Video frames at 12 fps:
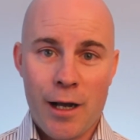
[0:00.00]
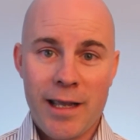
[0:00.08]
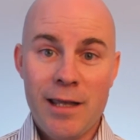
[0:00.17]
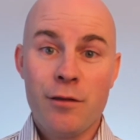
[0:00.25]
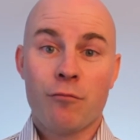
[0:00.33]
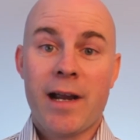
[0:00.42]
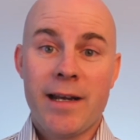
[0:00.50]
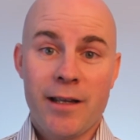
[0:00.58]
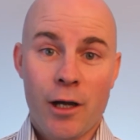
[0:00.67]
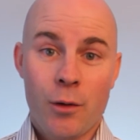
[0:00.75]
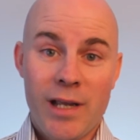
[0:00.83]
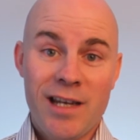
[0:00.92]
in the
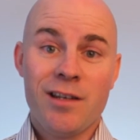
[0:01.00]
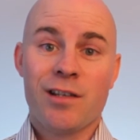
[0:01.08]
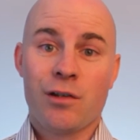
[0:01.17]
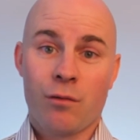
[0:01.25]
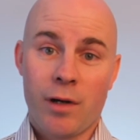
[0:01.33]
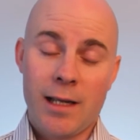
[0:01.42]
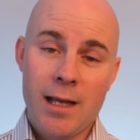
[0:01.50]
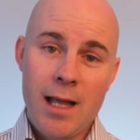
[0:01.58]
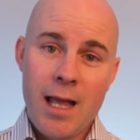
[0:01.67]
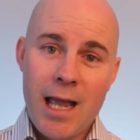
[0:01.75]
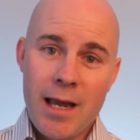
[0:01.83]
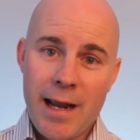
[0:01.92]
radio industry
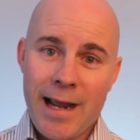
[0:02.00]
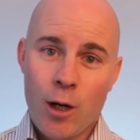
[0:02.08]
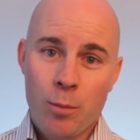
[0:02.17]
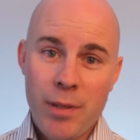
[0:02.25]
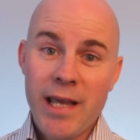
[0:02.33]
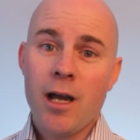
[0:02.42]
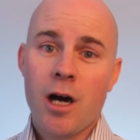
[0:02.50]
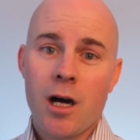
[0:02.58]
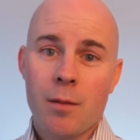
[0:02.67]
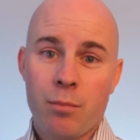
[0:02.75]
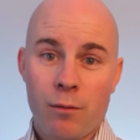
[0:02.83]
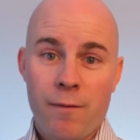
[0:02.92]
and how
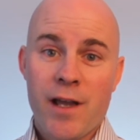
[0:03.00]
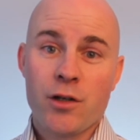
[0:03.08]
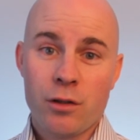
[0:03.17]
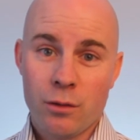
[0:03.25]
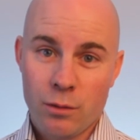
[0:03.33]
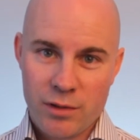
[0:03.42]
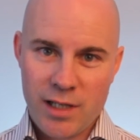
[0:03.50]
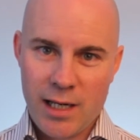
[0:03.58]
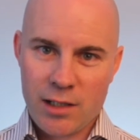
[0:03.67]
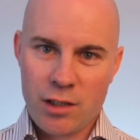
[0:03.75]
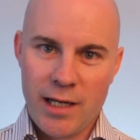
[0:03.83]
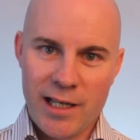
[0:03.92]
PR professionals can
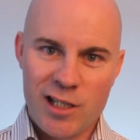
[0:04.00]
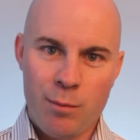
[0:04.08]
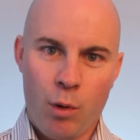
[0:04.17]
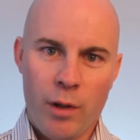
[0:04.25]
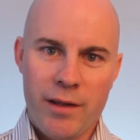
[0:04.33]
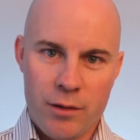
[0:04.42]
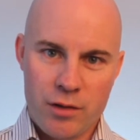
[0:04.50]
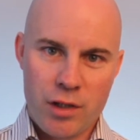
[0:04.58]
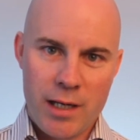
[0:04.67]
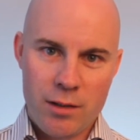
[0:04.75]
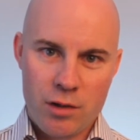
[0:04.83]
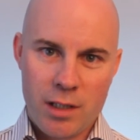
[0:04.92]
actually exploit those
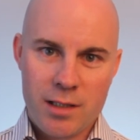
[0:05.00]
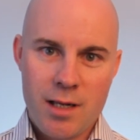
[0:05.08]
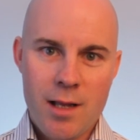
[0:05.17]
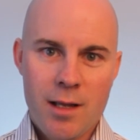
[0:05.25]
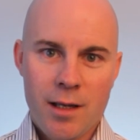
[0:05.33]
changes